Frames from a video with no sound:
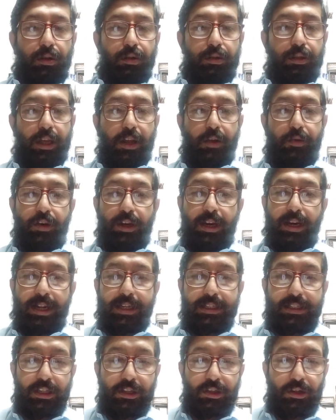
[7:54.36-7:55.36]
the Union
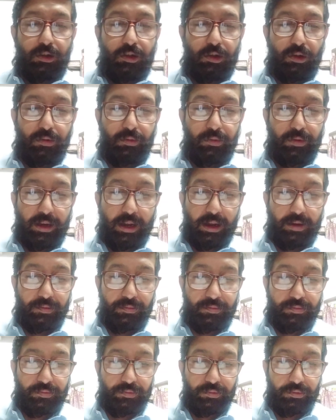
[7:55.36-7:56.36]
Executive, we have
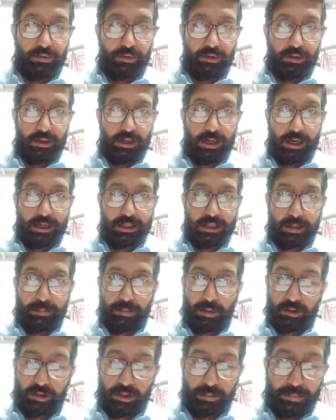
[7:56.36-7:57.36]
learnt
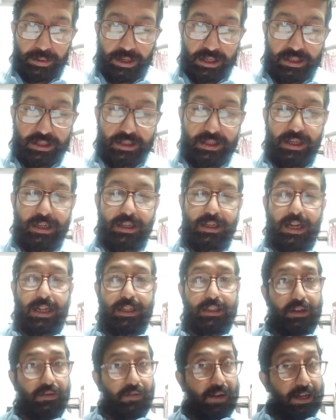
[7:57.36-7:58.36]
about the President
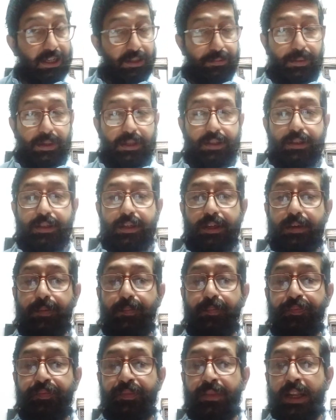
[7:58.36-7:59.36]
and the Vice President.
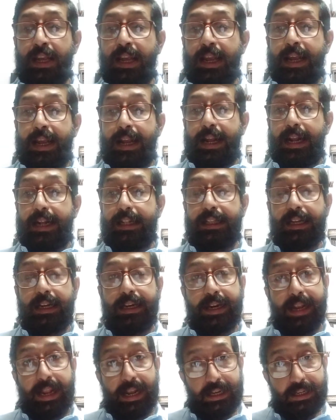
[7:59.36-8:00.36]
In the
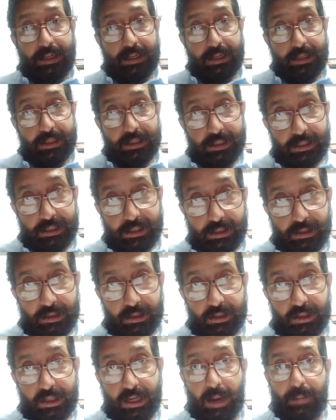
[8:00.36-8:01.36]
next
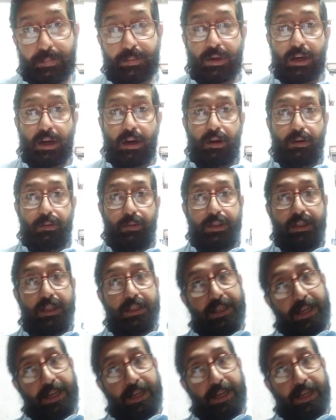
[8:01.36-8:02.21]
chapter, which is